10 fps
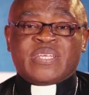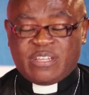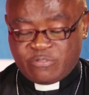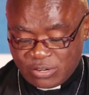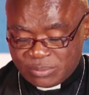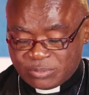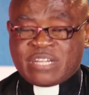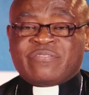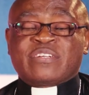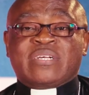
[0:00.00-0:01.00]
he found
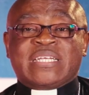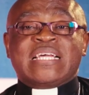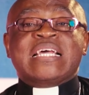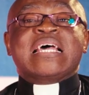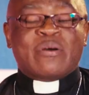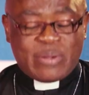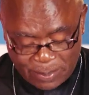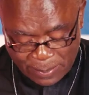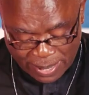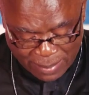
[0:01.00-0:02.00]
himself actually a
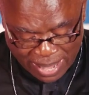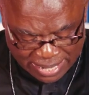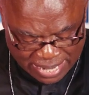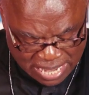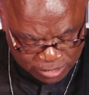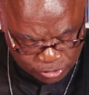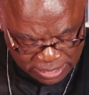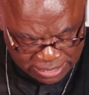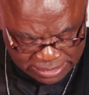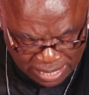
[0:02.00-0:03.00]
weeping man. So
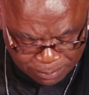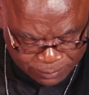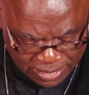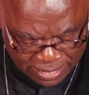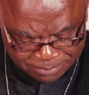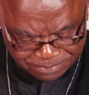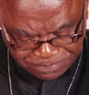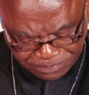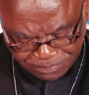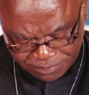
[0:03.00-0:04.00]
in chapter
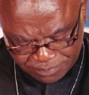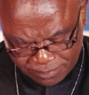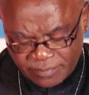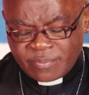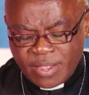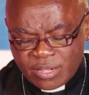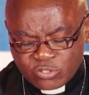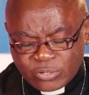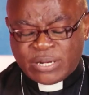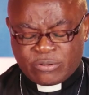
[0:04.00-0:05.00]

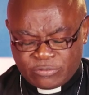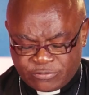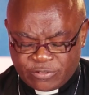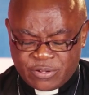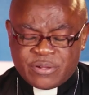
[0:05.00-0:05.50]
12,